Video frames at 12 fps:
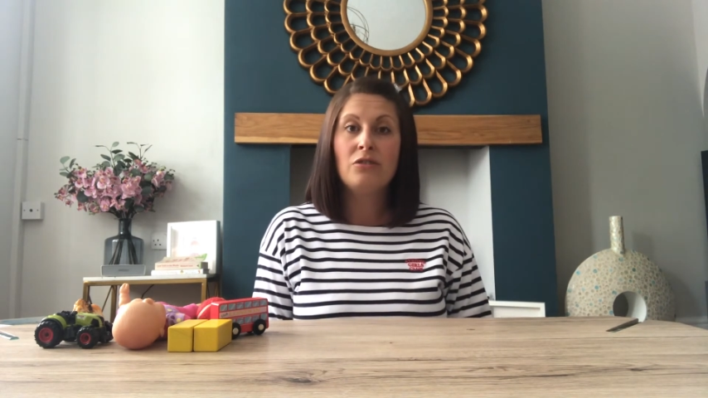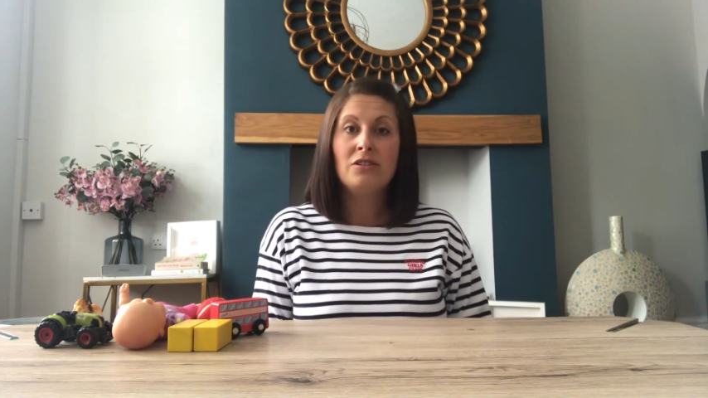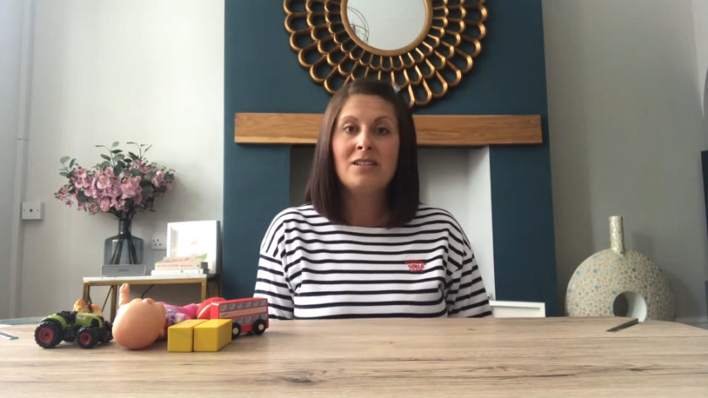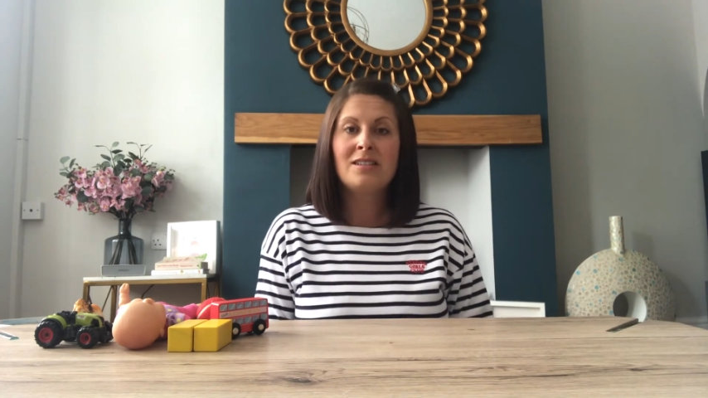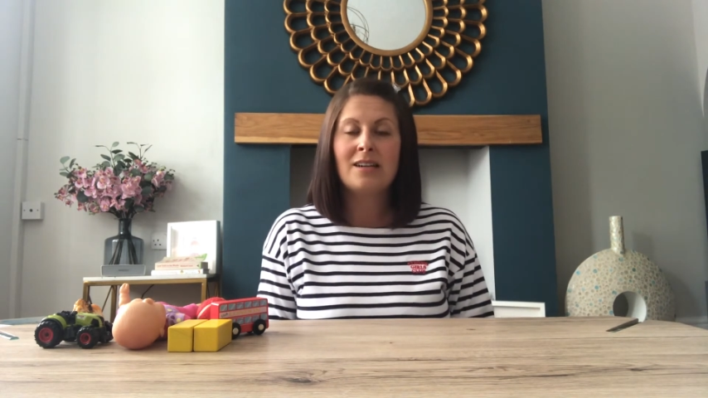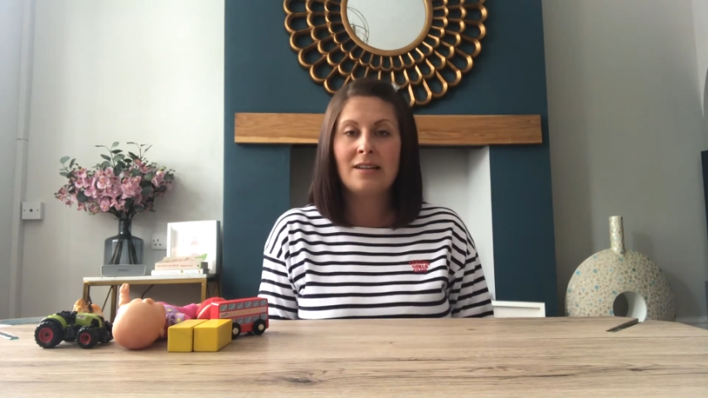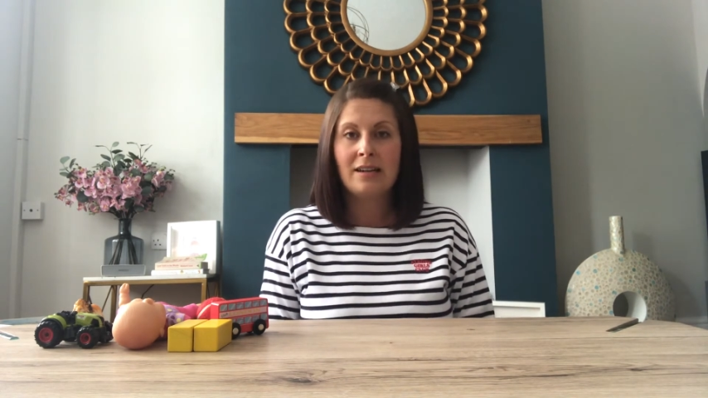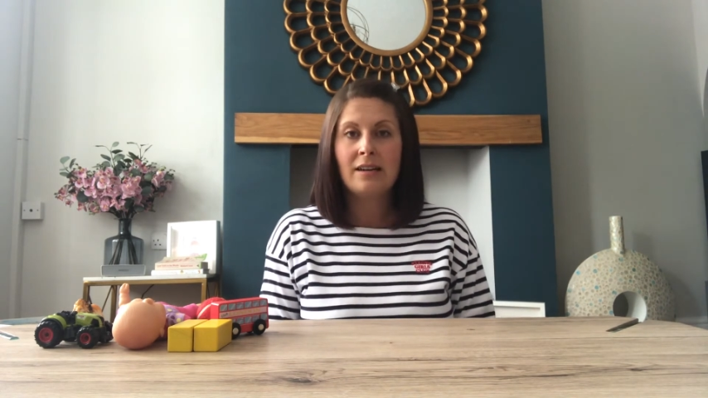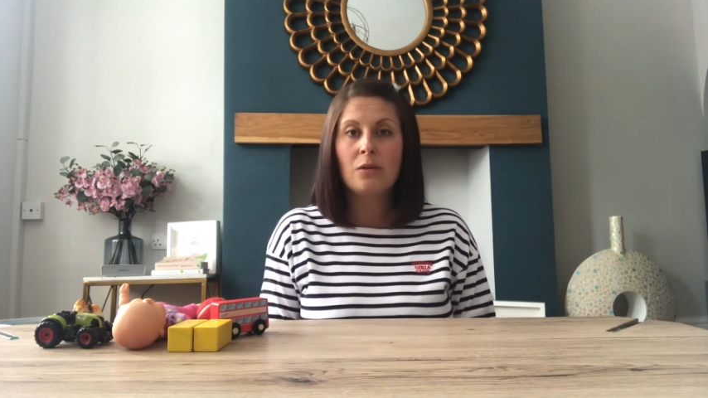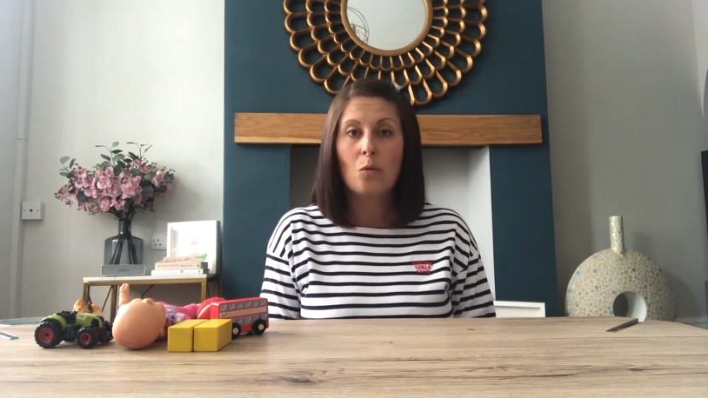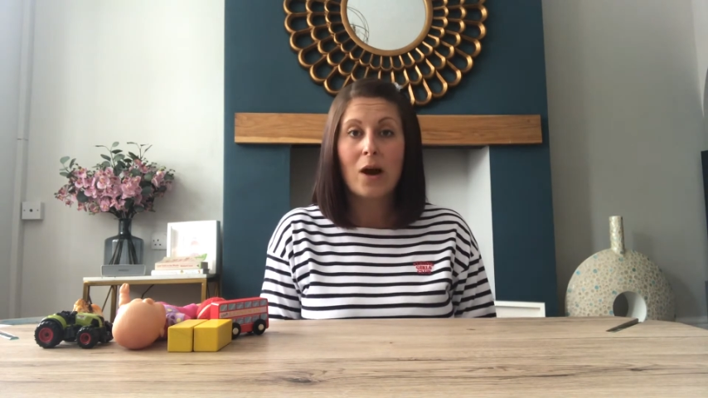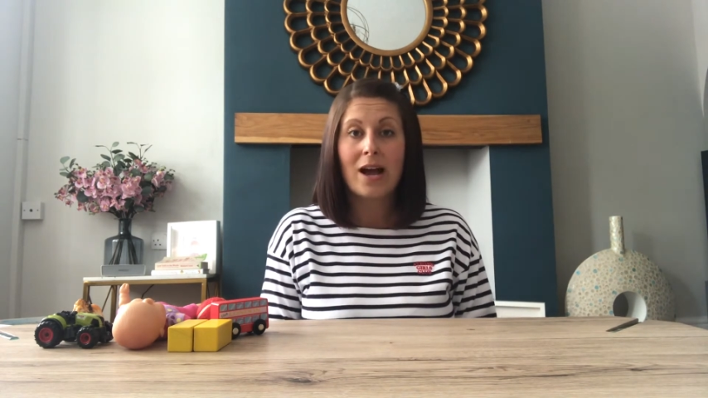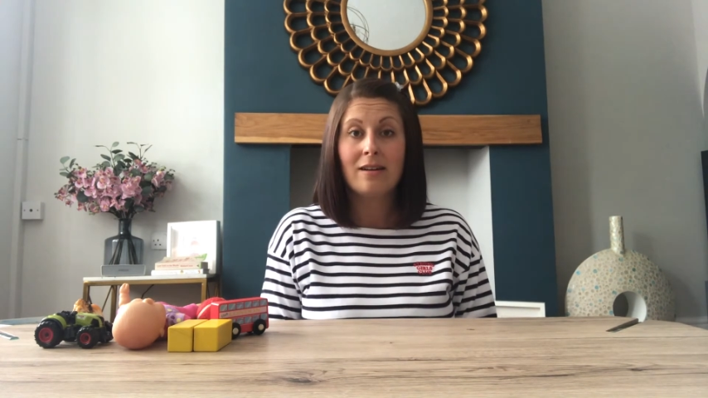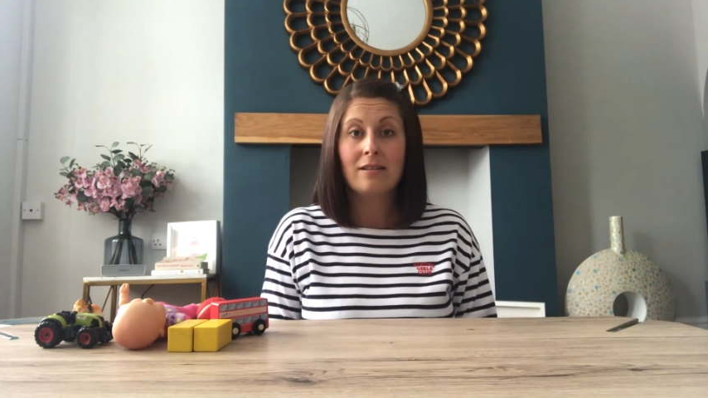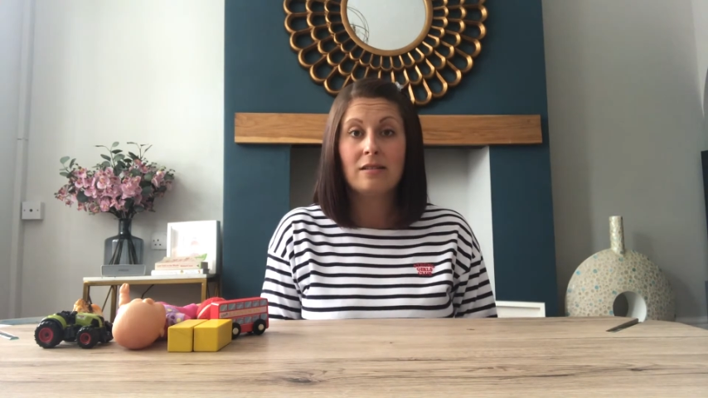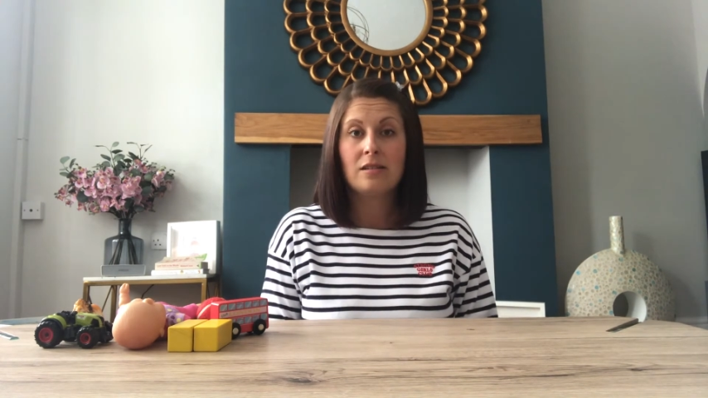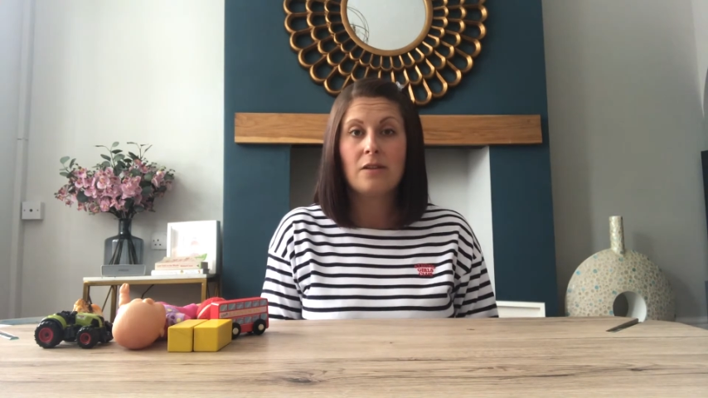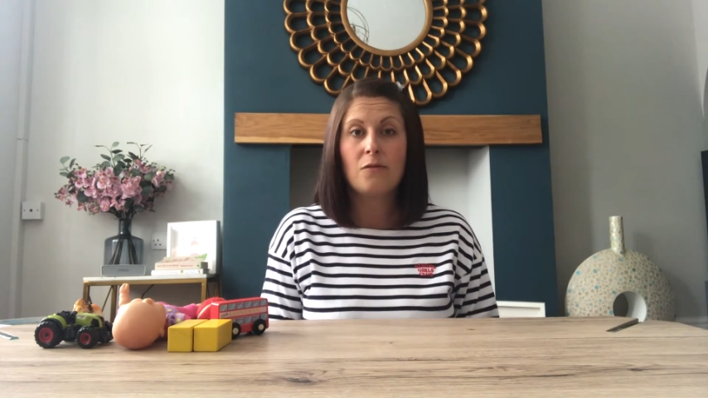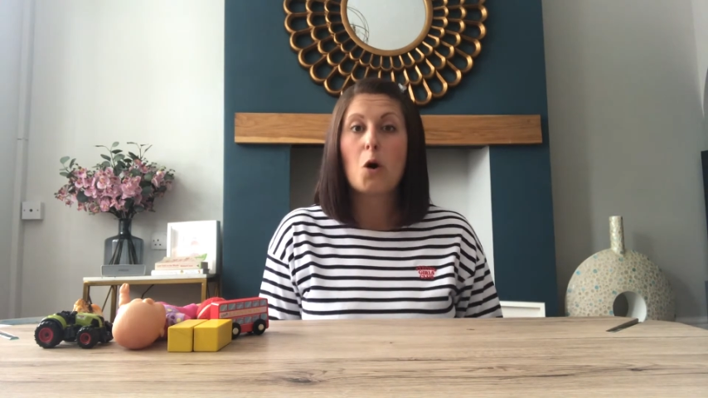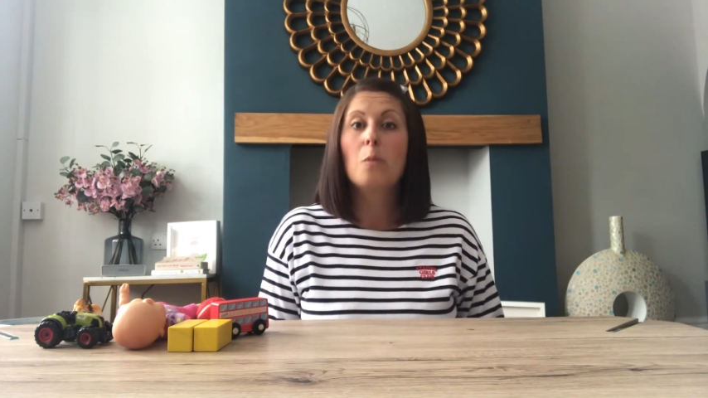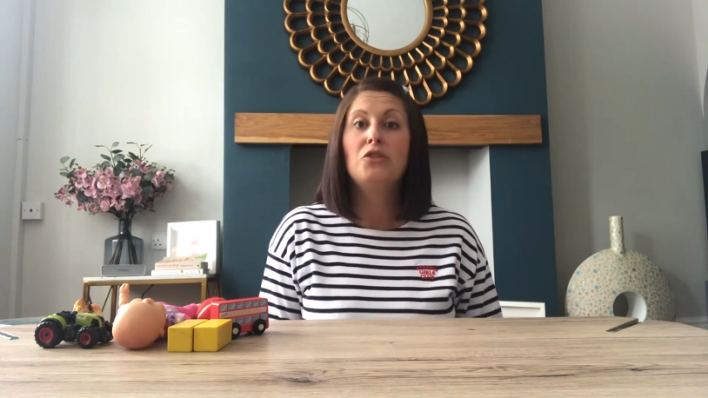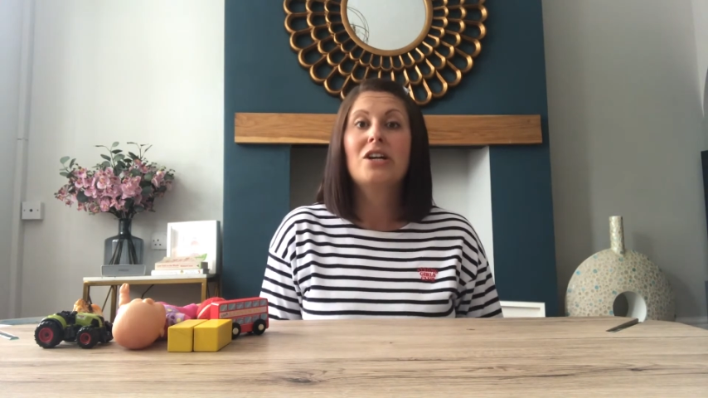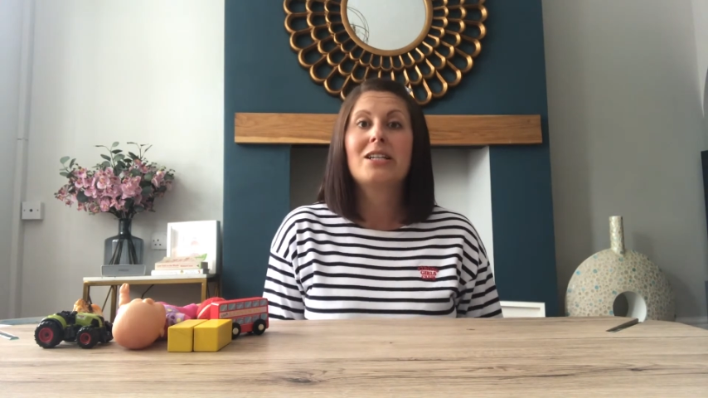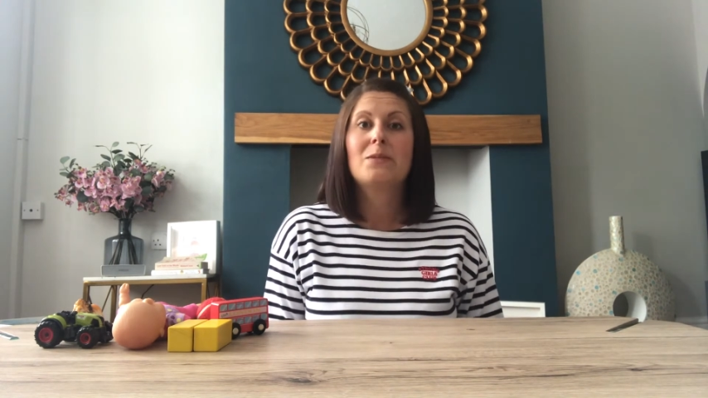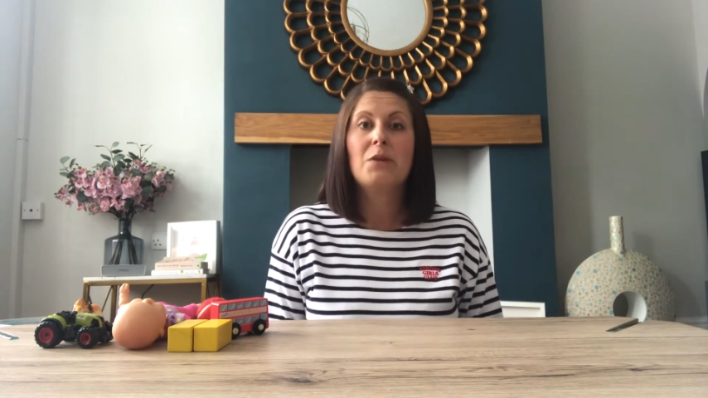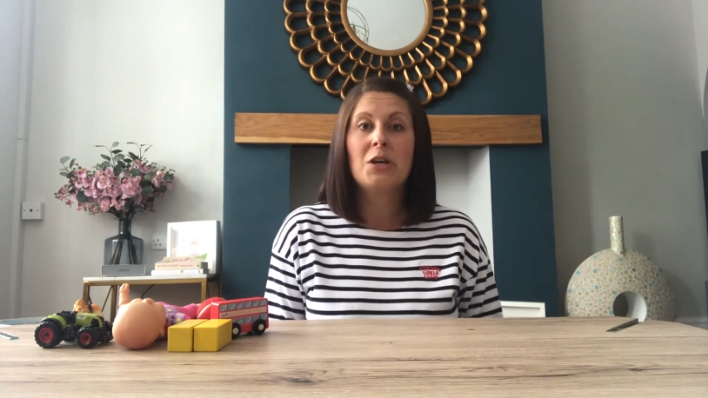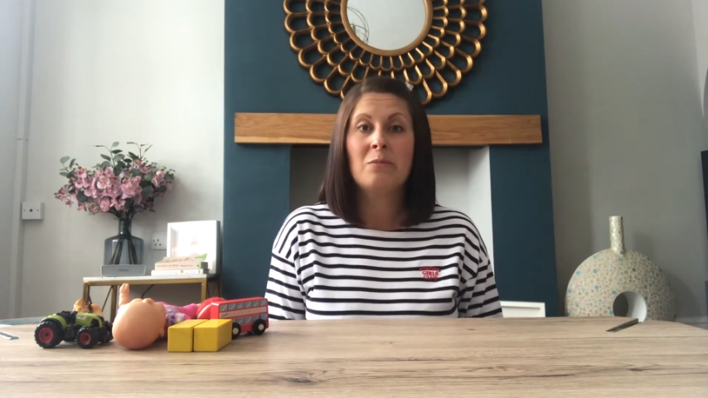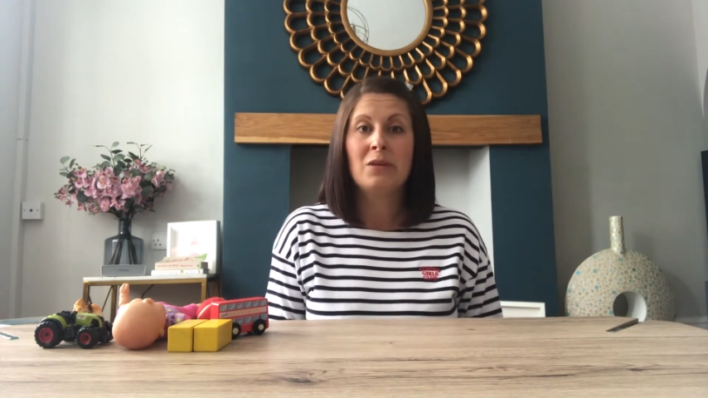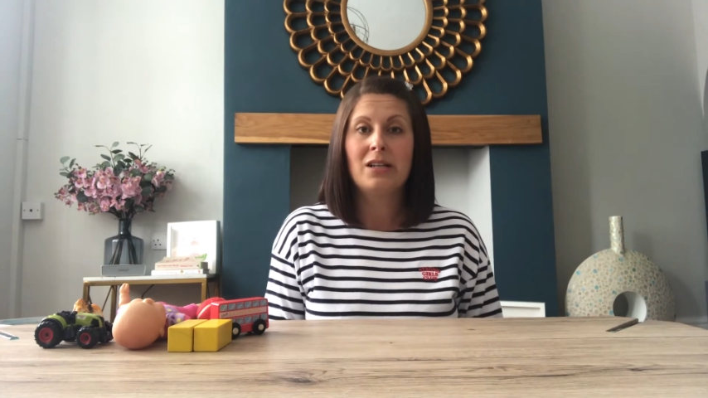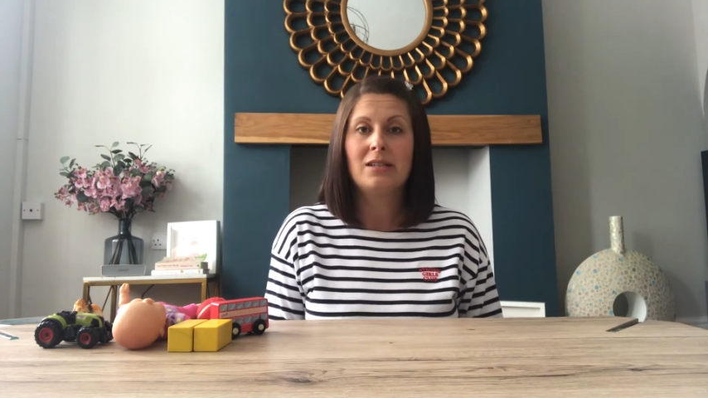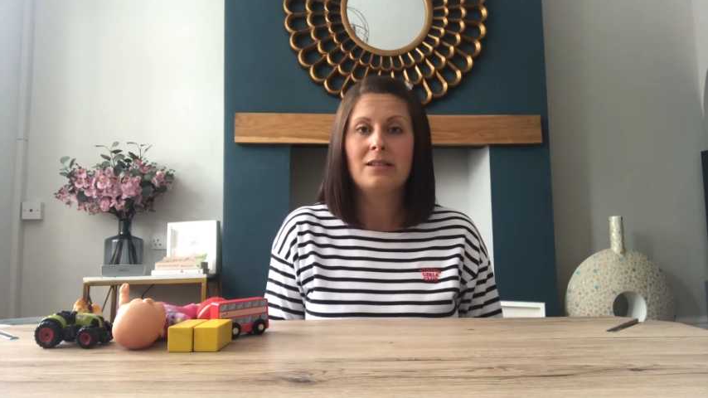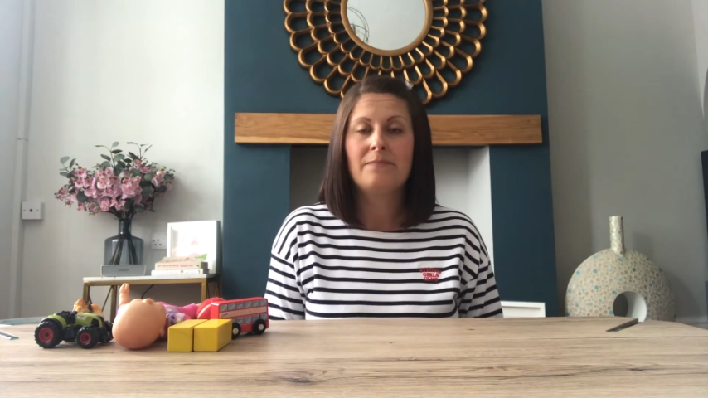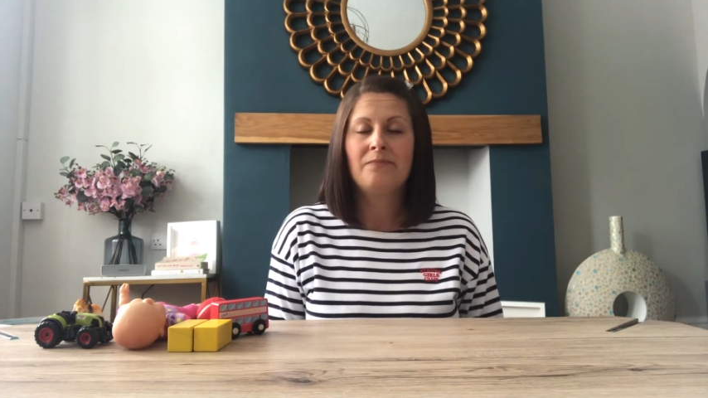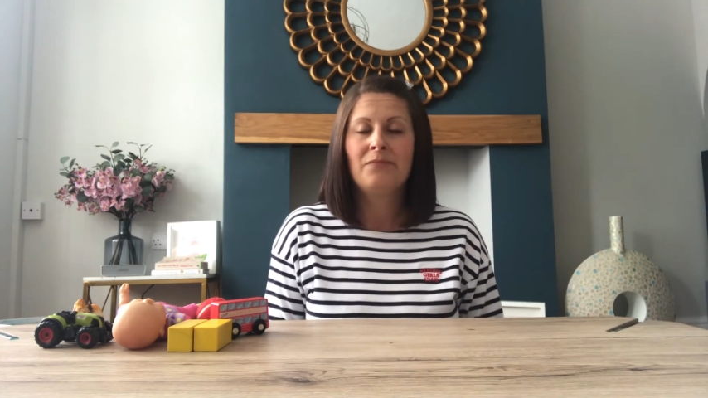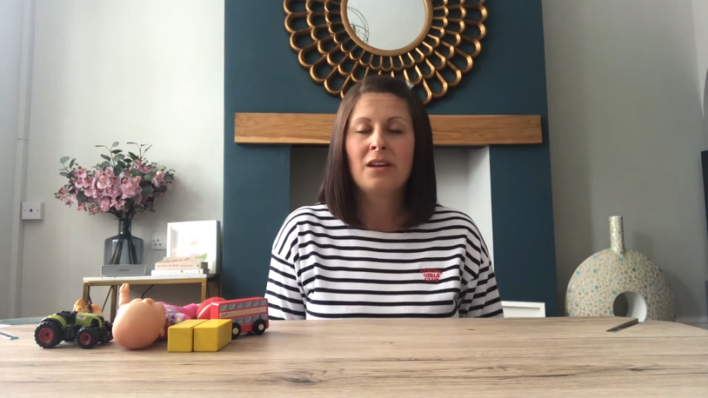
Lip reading: understanding and awareness of object permanence.